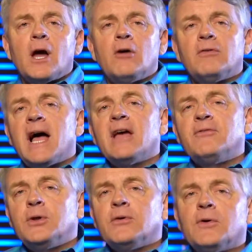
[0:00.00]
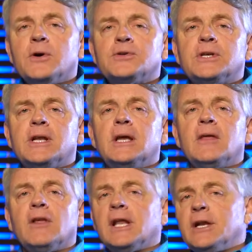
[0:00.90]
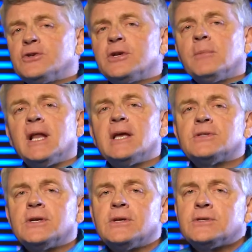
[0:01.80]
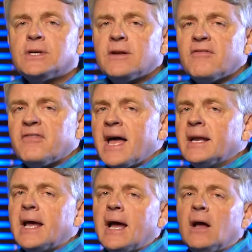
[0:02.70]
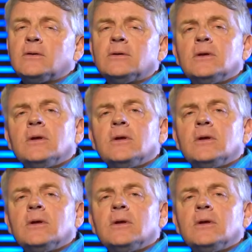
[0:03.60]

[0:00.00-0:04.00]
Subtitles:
of Life University and the leadership lessons and to find out